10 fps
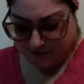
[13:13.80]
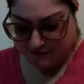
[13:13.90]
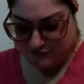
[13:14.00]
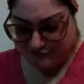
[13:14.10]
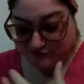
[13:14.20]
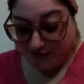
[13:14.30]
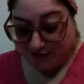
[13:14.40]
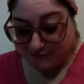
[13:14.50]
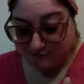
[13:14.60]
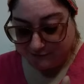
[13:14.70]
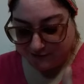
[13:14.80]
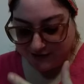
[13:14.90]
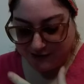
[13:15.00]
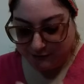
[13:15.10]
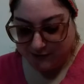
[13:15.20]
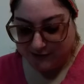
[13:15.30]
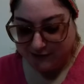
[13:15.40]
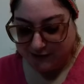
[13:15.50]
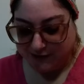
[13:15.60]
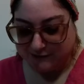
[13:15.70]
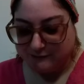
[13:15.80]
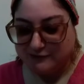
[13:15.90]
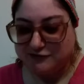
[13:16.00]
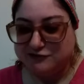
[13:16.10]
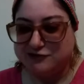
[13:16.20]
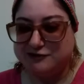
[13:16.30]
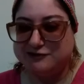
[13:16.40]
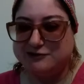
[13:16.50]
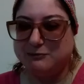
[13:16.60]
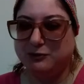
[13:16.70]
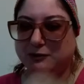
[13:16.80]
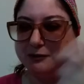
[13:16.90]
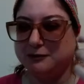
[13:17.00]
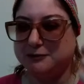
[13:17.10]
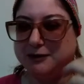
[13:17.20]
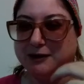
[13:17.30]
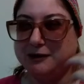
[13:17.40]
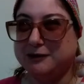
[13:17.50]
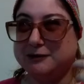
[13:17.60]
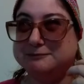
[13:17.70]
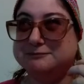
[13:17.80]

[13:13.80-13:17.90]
she's active in that way, and the Magician is more,